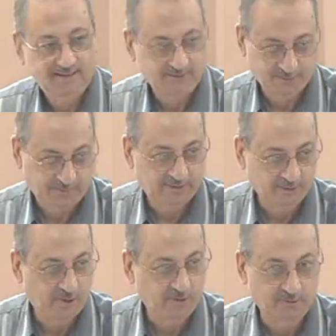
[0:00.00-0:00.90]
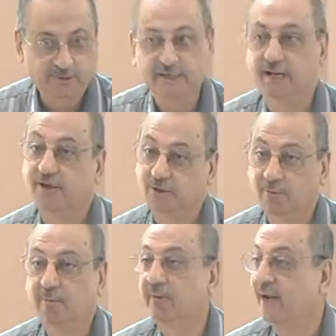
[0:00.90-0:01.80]
You must know how to read, and you will
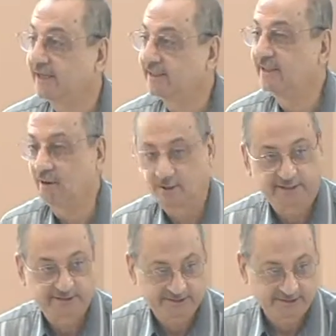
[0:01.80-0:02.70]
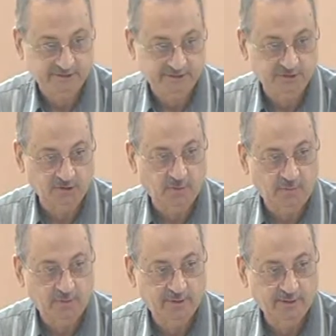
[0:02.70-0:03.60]
be writing all these things in your
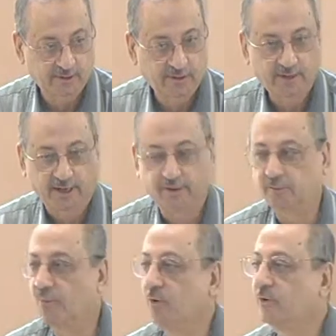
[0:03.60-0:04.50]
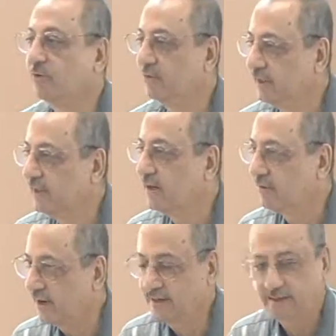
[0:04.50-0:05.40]
book. And the more you read and
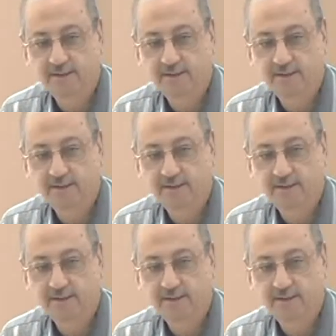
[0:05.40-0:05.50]
write,